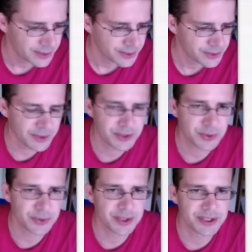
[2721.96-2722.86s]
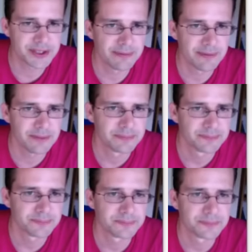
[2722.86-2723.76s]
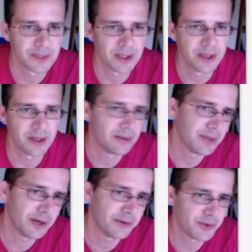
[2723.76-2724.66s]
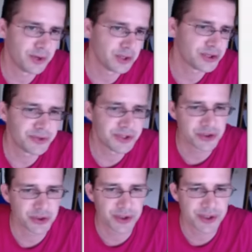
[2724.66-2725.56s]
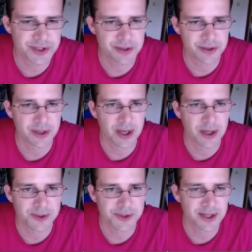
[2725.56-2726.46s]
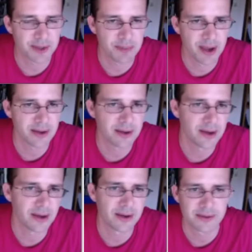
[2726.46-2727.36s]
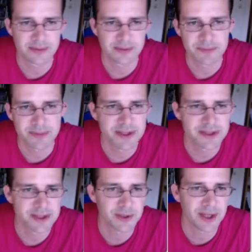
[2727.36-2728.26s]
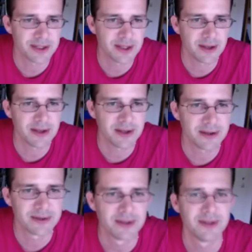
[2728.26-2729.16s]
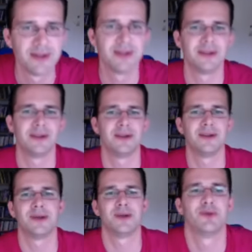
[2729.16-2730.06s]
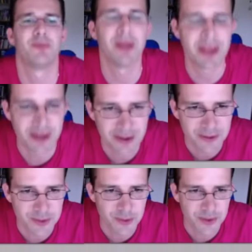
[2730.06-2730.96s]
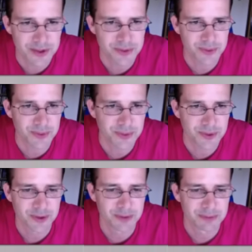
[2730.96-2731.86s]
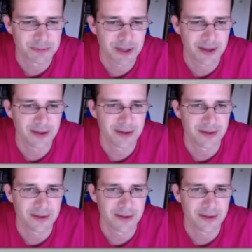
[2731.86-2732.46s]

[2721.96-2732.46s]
So he took an e7. Uh, now for luxury choice, uh, how to take back, and but I still like the idea uh, of playing according to uh, my